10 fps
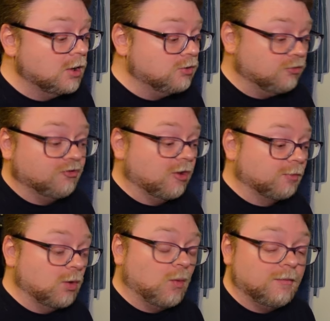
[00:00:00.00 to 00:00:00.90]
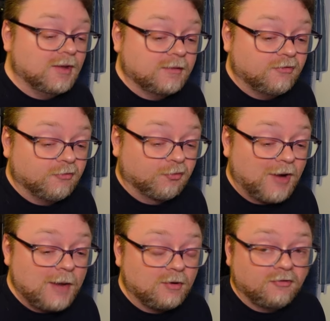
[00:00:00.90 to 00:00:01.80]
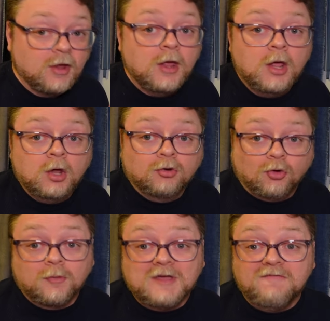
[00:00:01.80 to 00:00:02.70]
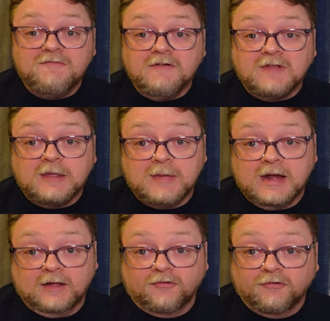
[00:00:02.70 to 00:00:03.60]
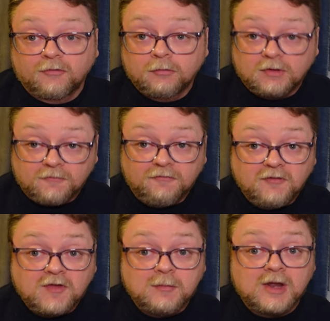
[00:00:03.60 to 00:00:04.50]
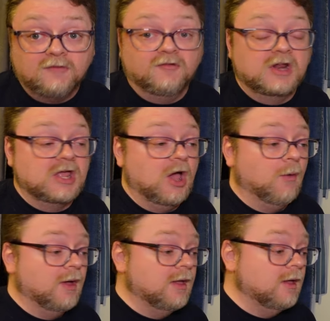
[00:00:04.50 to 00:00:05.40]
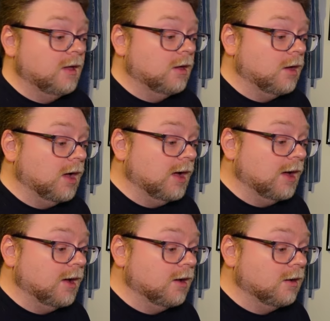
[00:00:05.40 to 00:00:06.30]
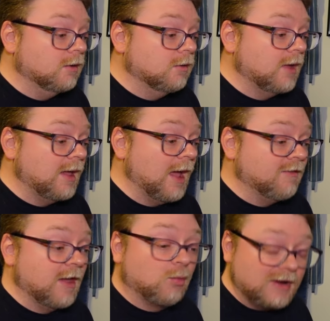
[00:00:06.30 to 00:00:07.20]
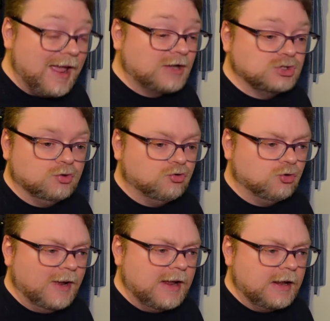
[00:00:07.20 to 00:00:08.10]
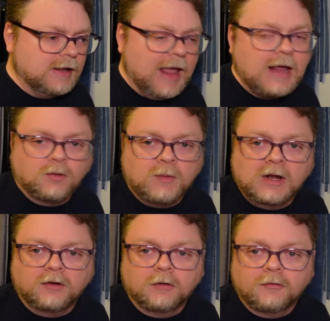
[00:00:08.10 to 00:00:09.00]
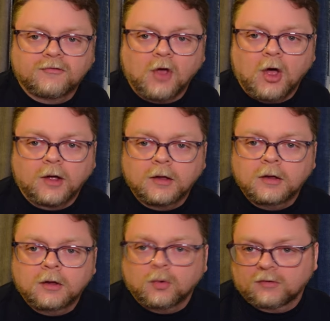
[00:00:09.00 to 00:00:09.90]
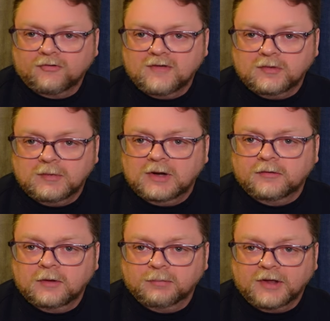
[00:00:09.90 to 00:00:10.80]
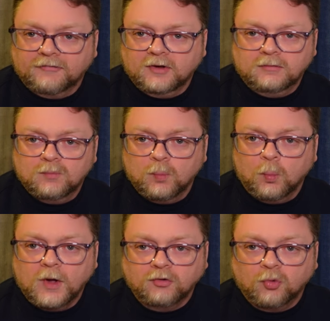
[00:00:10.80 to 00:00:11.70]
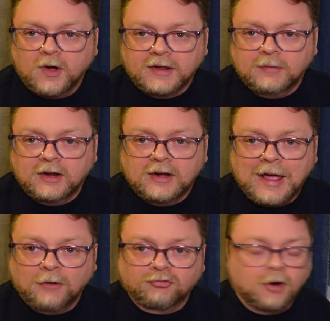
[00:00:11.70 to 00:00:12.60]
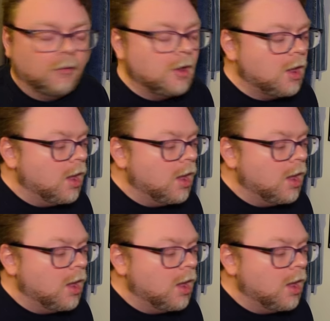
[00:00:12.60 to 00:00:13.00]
to celebrate 1 million subscribers, took me 50 minutes. It's a 50-minute video as a reaction to a 8-minute song, or 7-minute, plus a 120-minute outro.